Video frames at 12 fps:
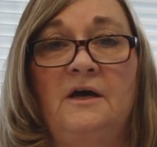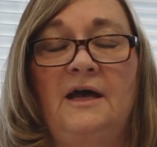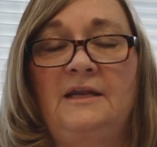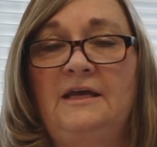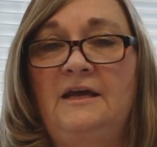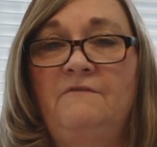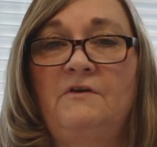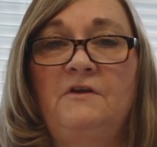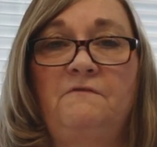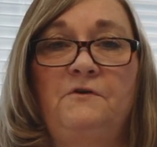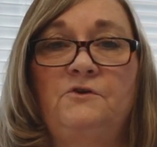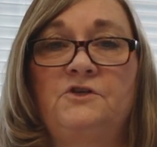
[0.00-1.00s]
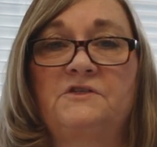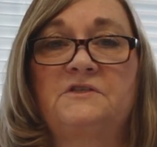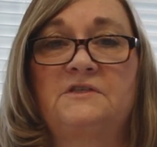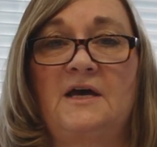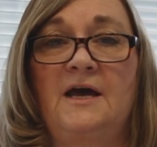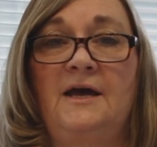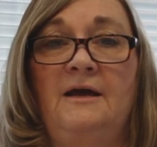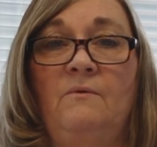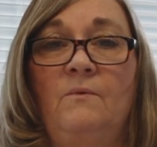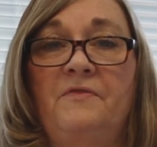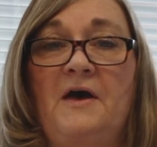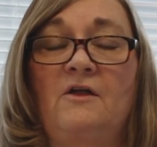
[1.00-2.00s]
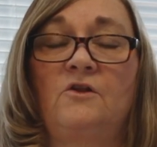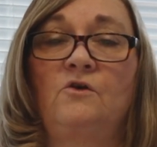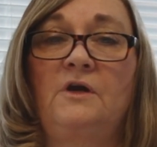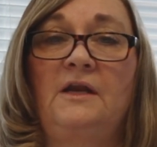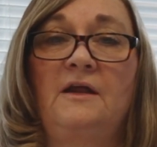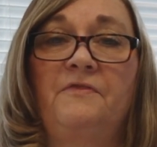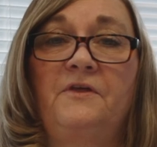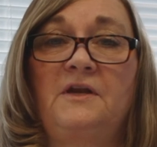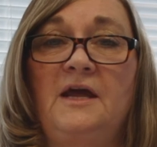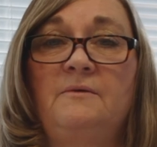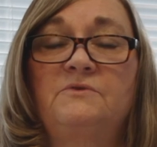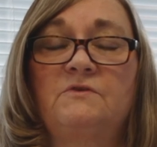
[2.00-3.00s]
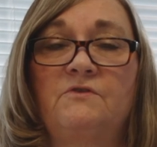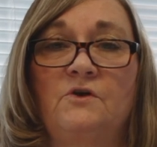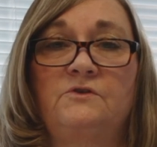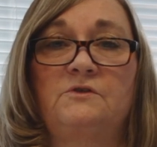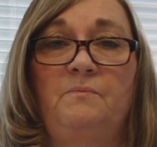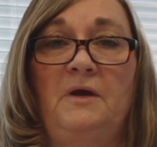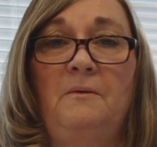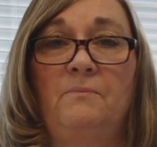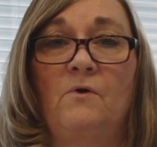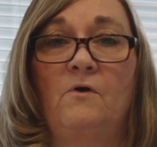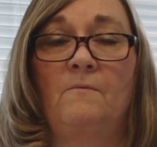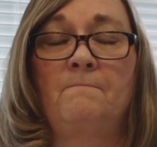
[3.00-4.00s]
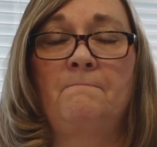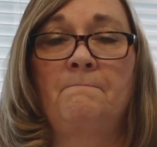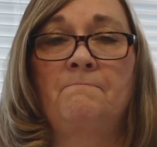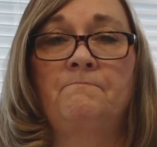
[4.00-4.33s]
And even if you just say, without looking at the names of those people,